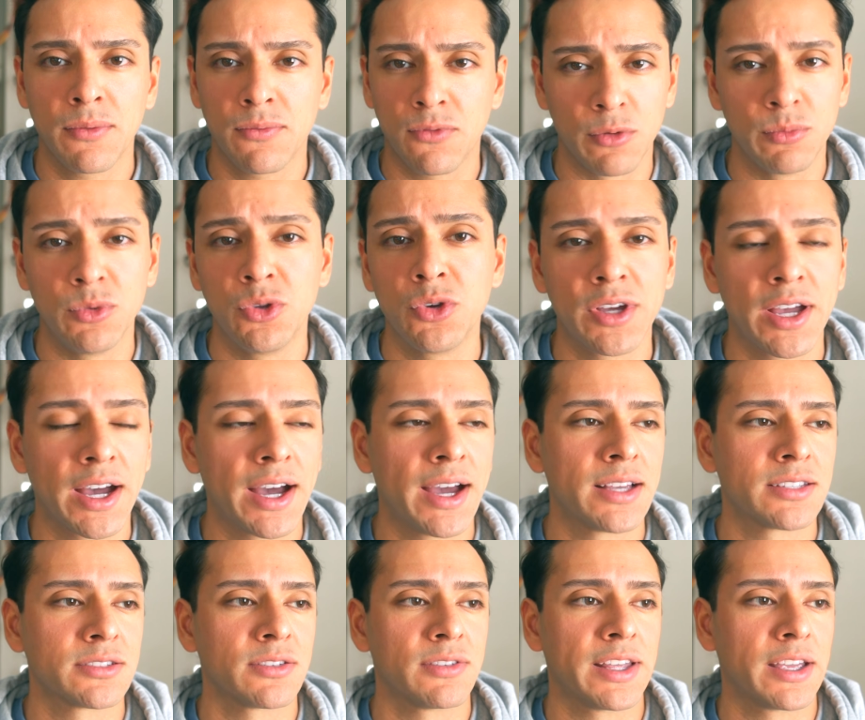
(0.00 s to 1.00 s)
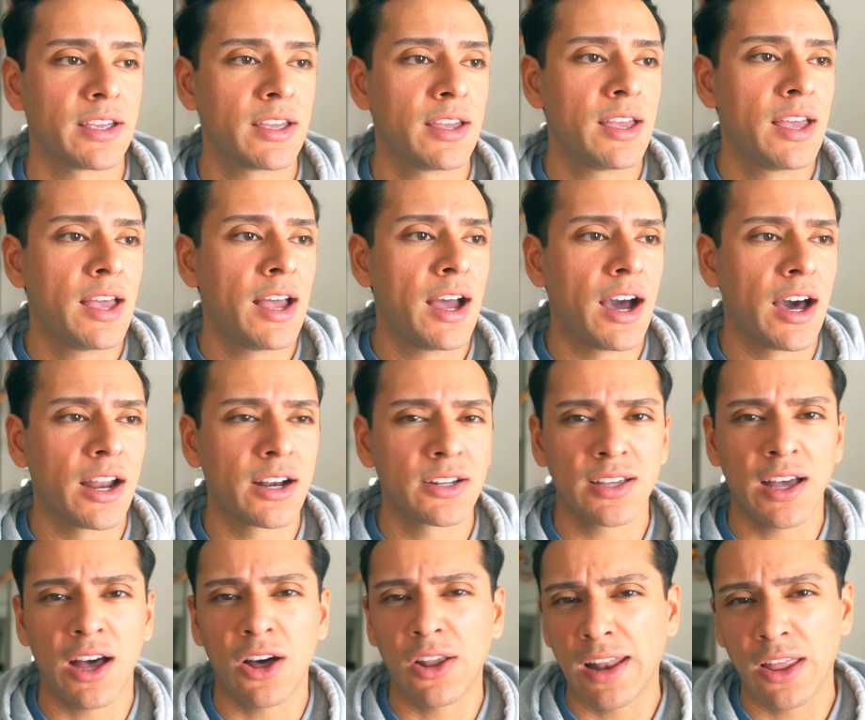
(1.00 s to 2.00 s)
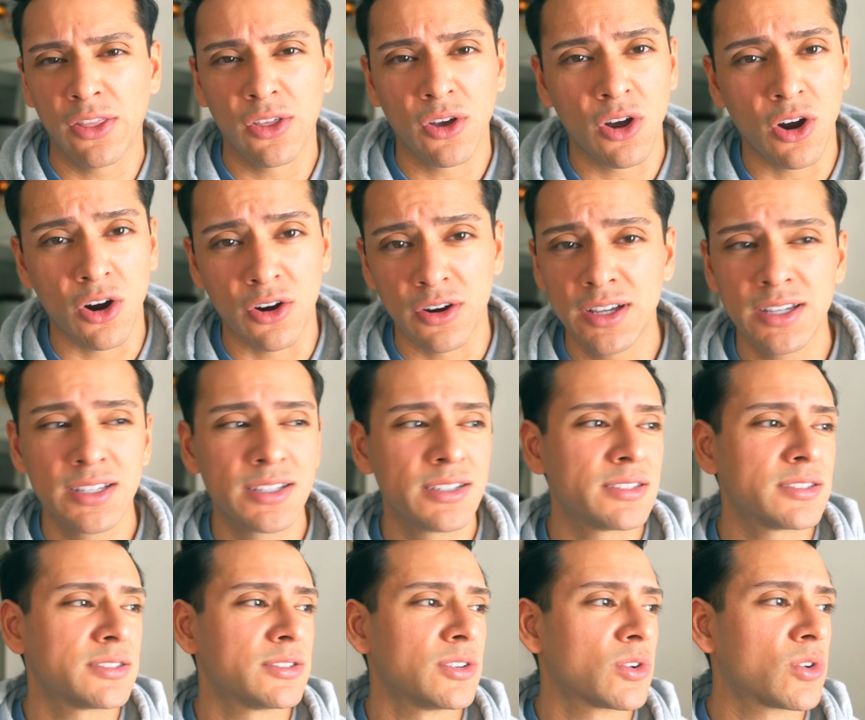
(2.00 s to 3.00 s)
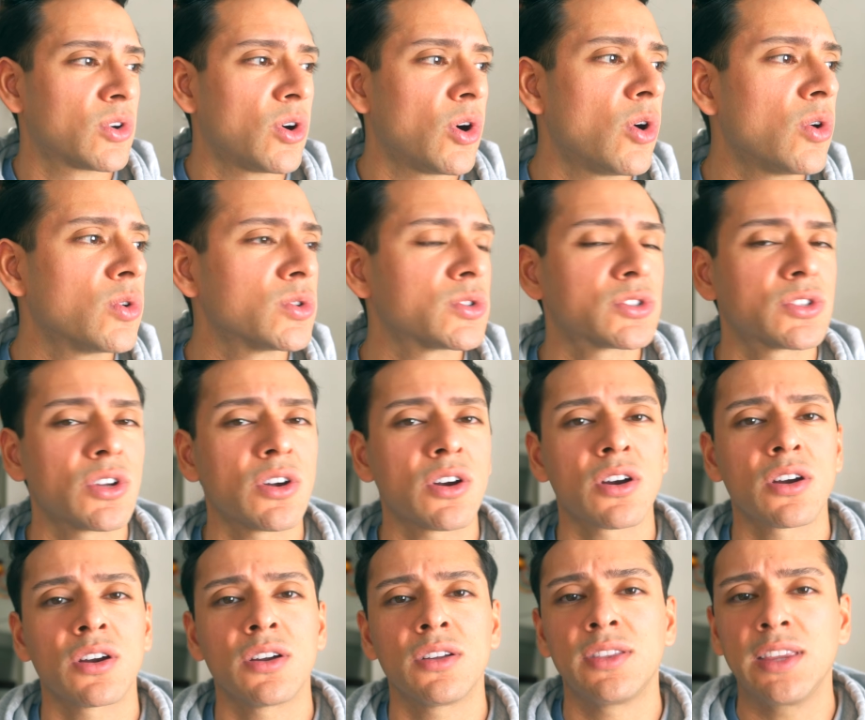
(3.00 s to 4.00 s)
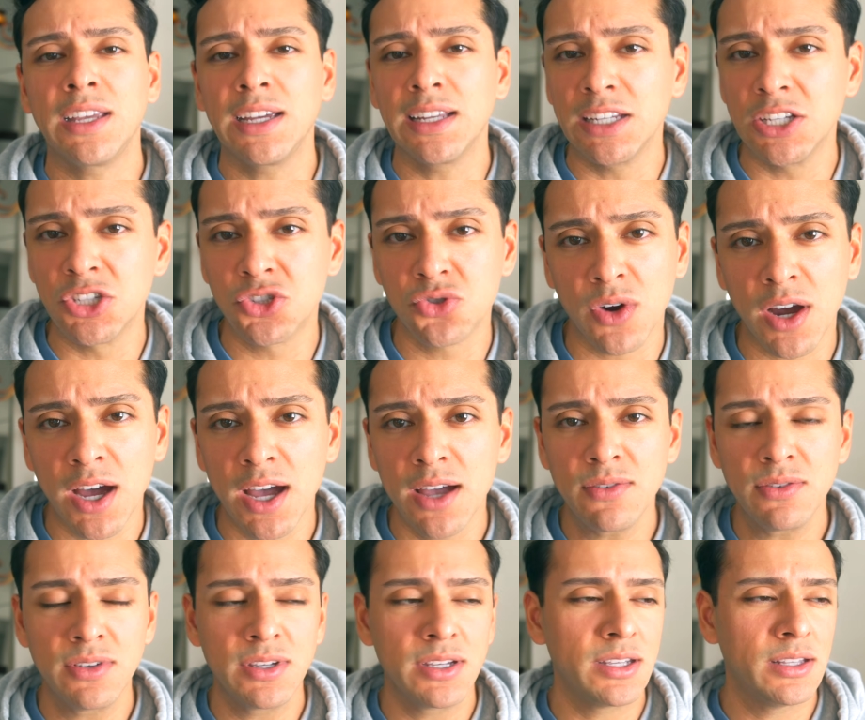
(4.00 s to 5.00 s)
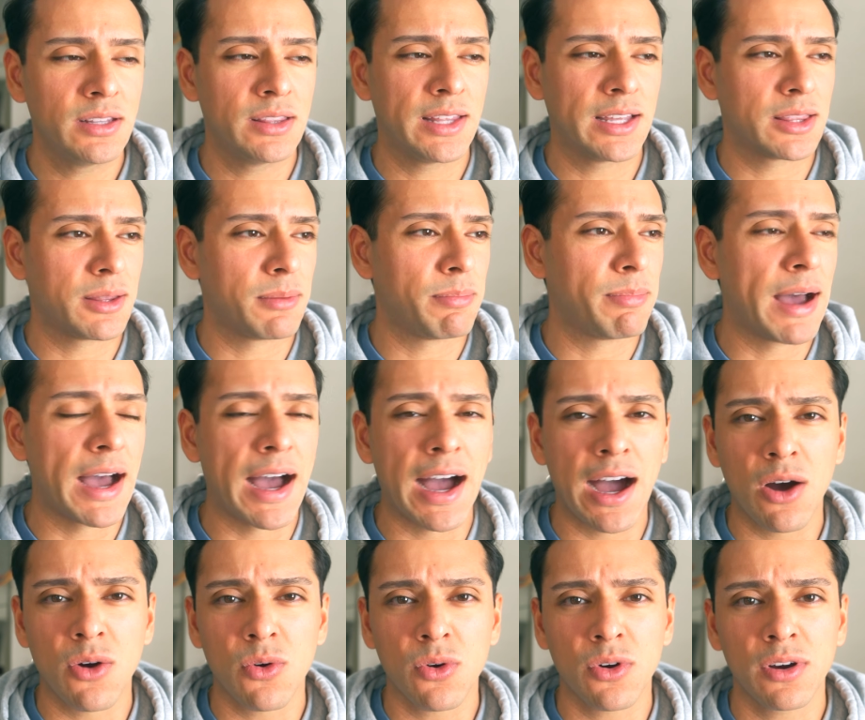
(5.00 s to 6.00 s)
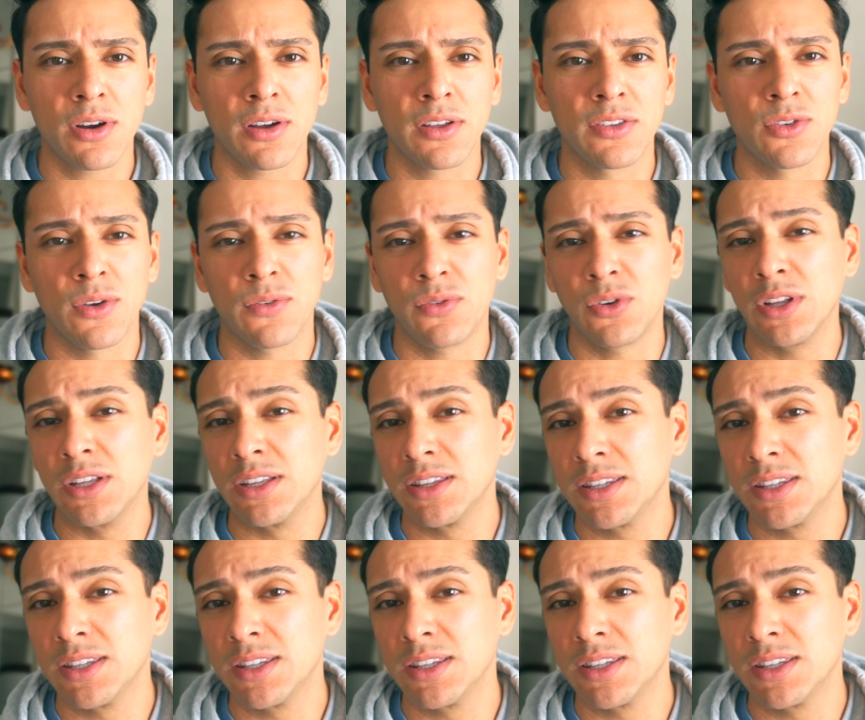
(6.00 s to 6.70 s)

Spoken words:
from you guys of like how loud the car is, the cold start, daily driving, like the power. Do you feel a